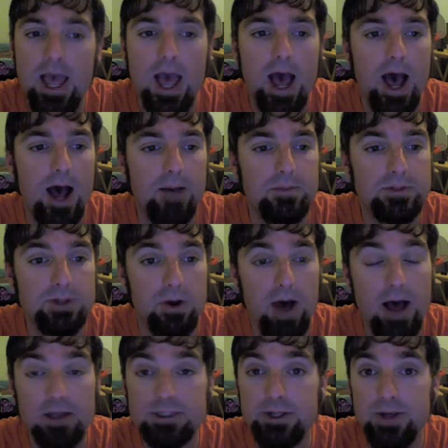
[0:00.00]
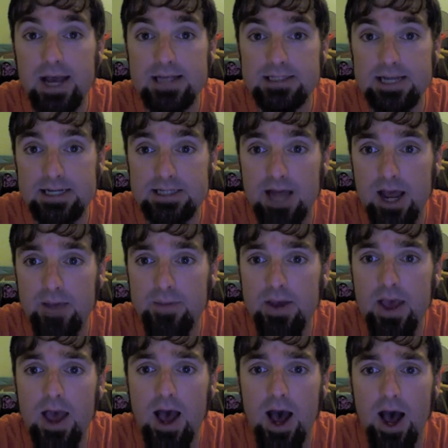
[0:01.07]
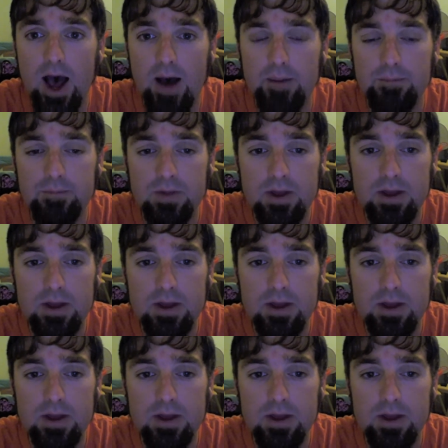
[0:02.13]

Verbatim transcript: Um, so I'll see you guys next time um,